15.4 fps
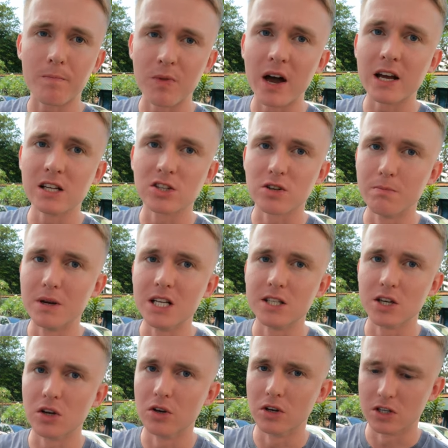That is some
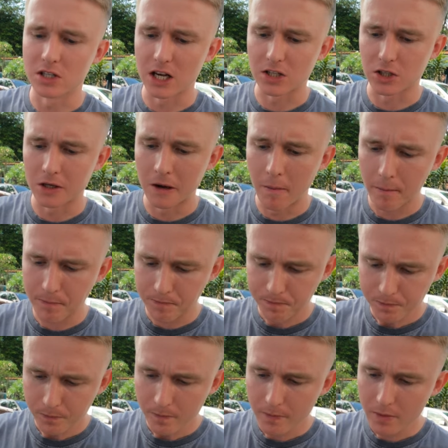meaty goodness actually.
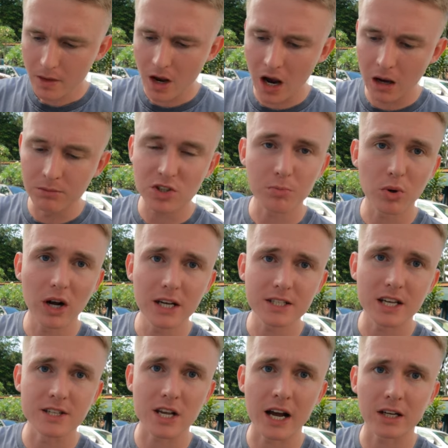I'm
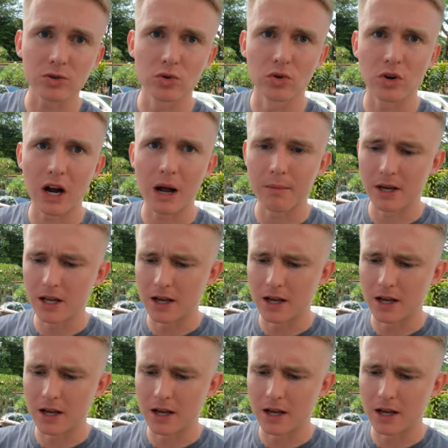surprised there's actual crab